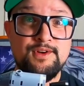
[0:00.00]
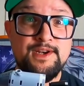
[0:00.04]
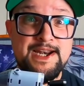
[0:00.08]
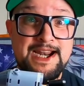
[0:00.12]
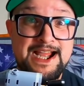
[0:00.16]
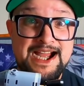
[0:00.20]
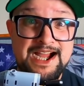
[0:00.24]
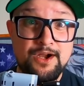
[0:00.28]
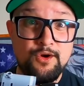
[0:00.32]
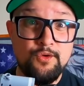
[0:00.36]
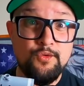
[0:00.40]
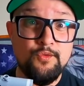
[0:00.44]

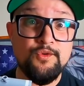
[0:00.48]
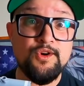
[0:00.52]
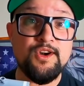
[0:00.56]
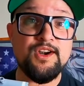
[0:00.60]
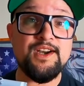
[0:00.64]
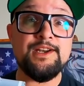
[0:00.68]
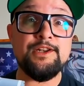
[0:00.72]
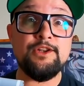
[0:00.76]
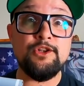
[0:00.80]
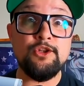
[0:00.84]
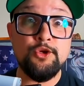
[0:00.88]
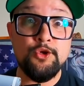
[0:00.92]
Now we're
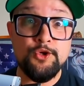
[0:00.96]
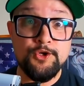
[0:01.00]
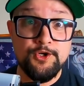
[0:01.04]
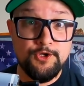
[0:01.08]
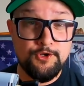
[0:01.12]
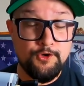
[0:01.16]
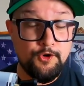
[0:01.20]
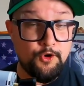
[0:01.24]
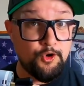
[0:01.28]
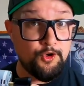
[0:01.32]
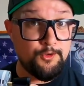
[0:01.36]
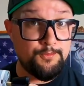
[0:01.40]
in lunar
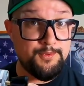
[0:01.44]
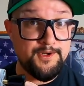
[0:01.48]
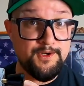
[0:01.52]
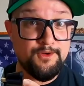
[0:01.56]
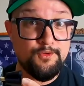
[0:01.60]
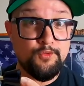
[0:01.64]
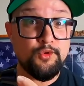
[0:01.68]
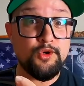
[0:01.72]
orbit.